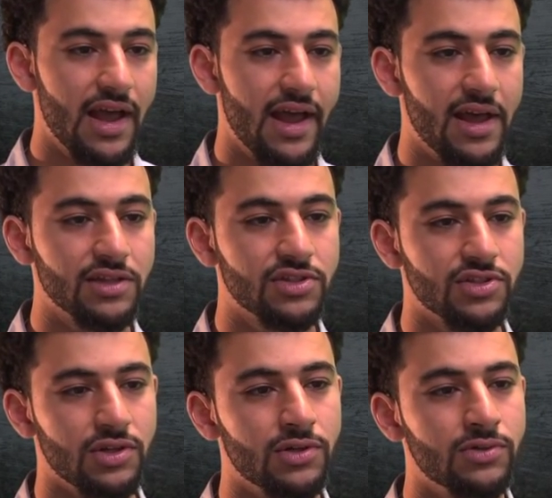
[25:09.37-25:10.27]
And
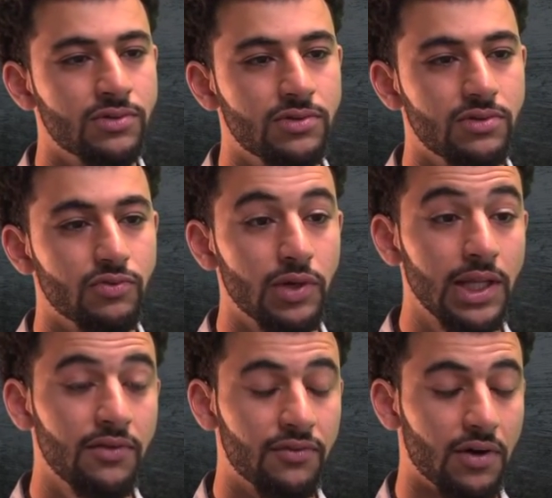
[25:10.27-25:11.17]
so
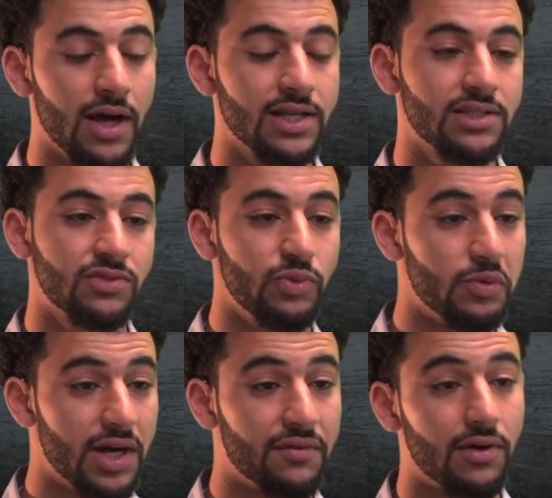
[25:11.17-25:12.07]
really for us, we
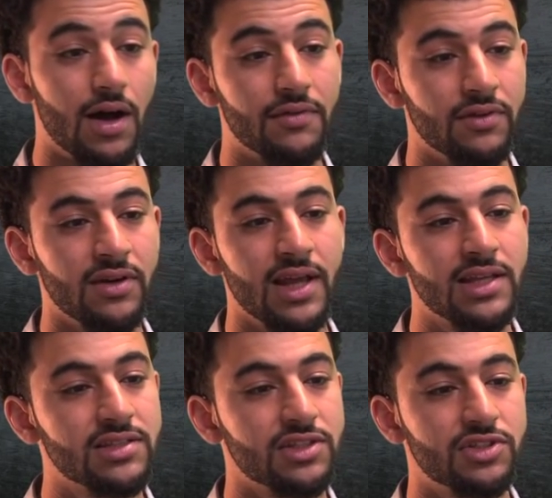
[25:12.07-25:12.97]
were never offered any
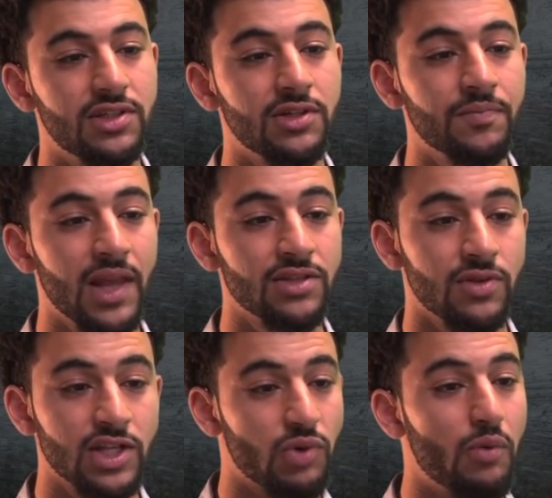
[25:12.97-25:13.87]
such deal. And so
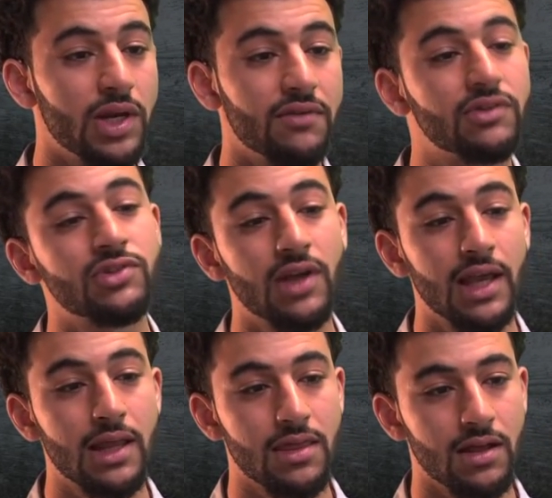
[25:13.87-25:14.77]
that's why we never took
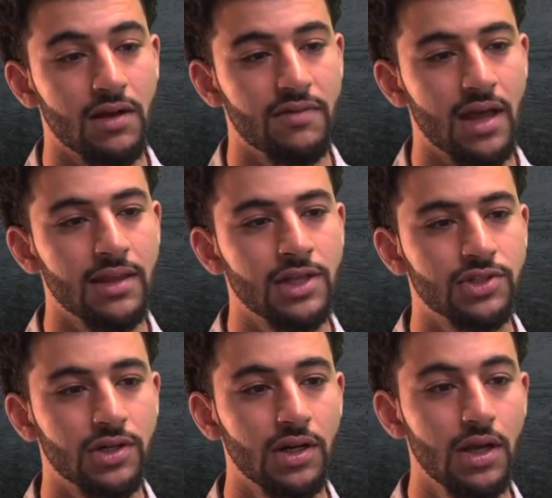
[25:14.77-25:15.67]
anything of that
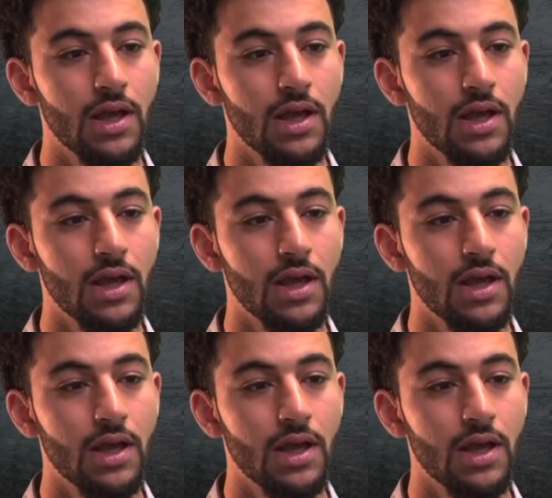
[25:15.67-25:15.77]
nature.